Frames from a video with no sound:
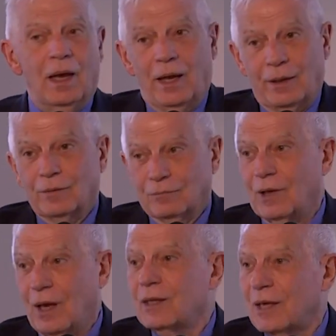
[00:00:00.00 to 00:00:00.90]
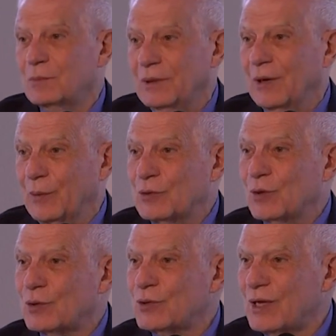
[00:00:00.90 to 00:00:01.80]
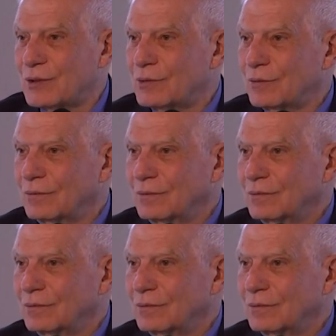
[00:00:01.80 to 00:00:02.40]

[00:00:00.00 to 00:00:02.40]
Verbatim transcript: And it has been a great success,